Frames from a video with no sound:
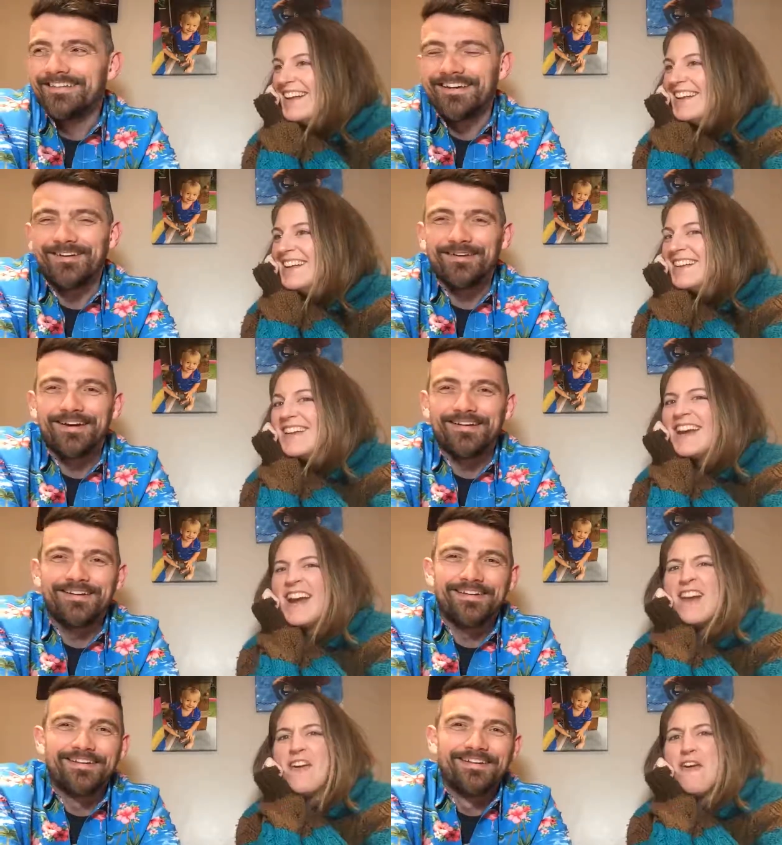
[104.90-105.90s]
Speaker 1: so, uh,
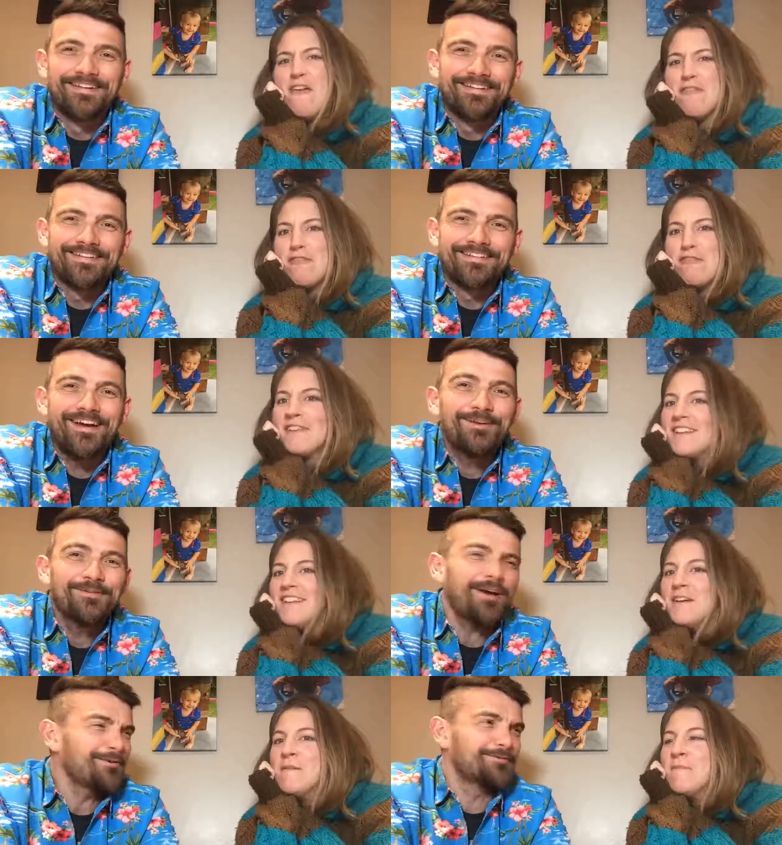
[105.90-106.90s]
Get off!
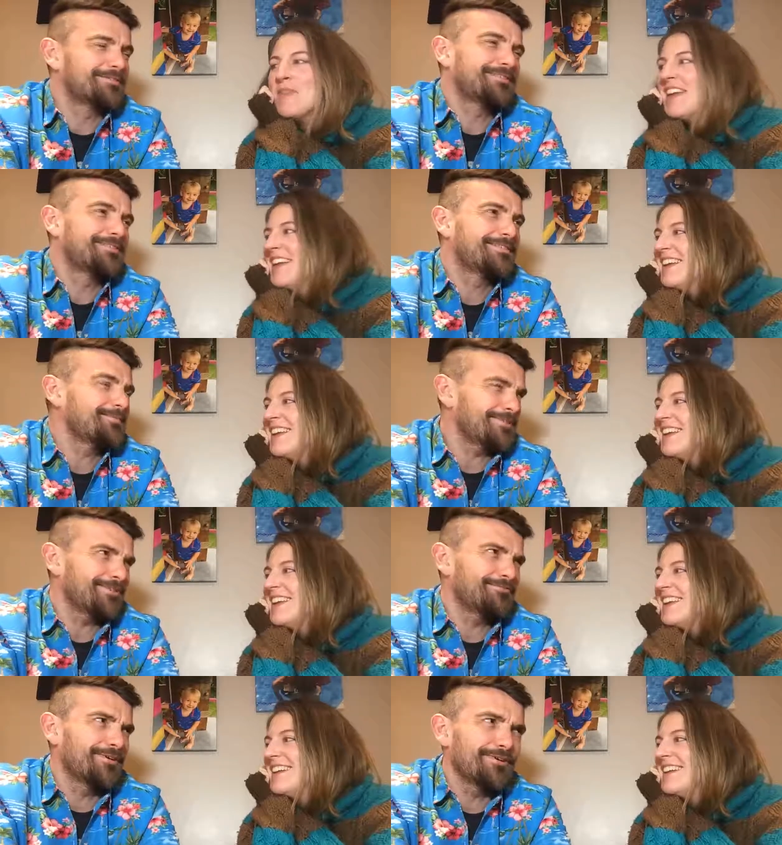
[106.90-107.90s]
No, don't. Don't be
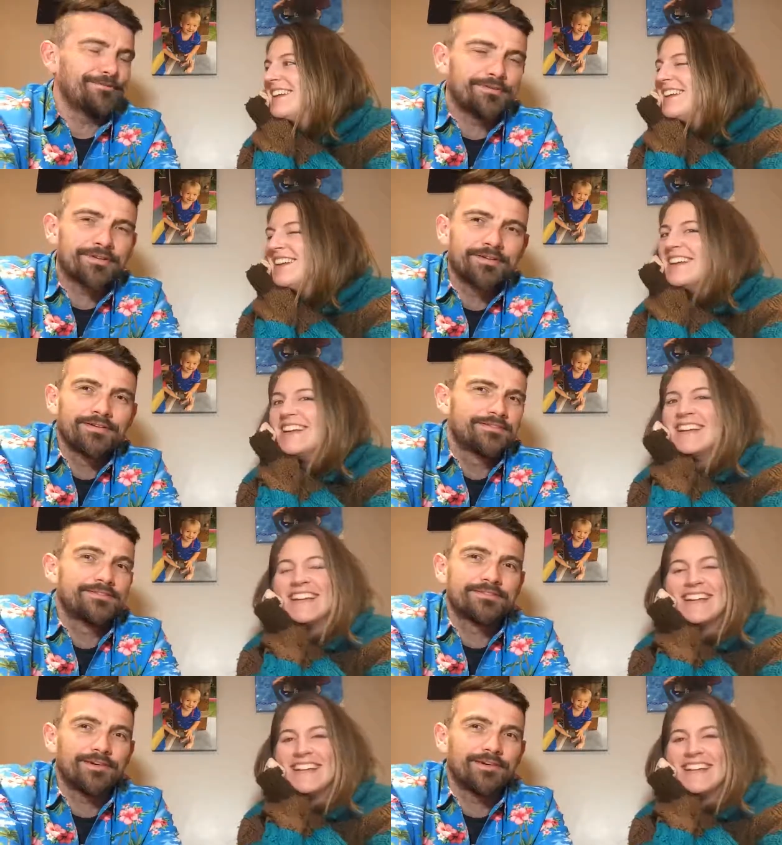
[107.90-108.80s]
so rude. She's